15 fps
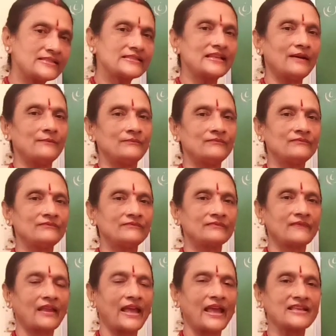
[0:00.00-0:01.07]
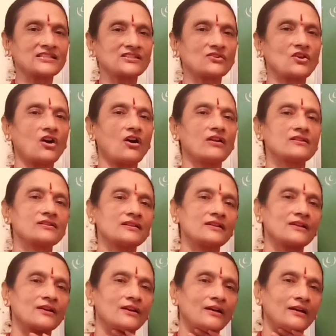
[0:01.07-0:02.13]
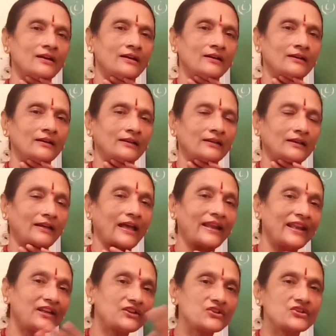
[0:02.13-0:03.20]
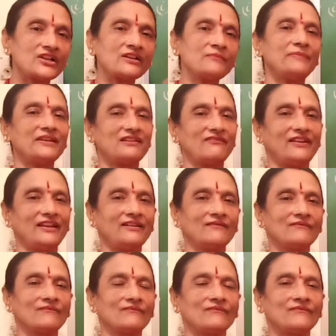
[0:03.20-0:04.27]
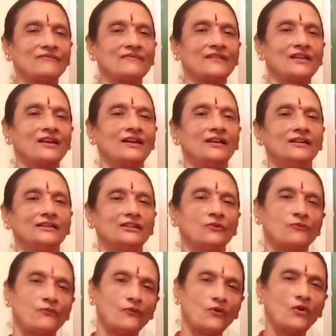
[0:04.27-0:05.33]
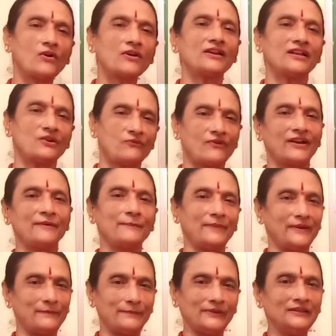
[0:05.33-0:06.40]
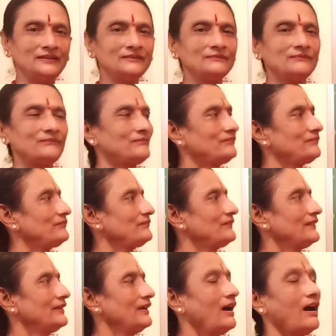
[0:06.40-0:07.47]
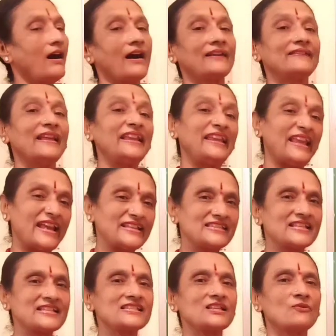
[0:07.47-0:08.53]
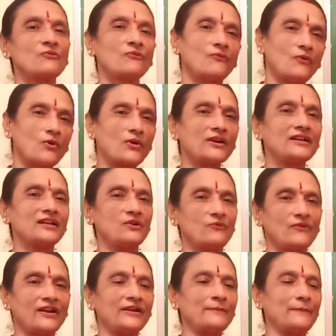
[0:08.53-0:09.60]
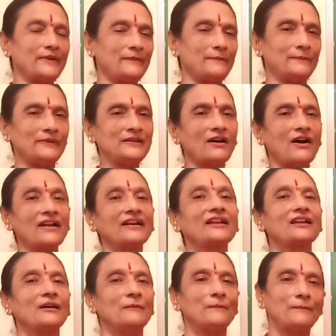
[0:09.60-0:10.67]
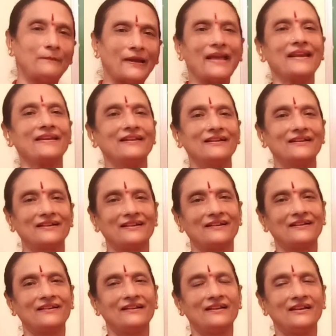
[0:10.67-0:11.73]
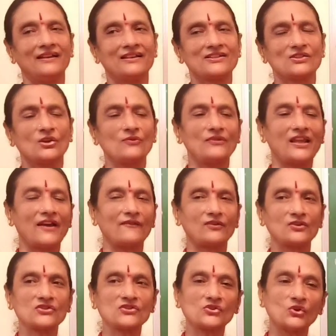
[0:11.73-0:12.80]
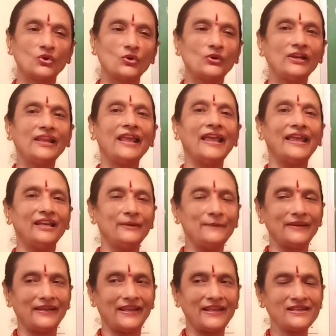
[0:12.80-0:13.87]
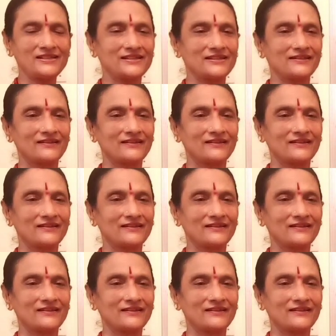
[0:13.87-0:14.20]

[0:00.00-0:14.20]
sum has got connection between the 4 different people, or the ages of 4 different people are compared. So we have to slowly eliminate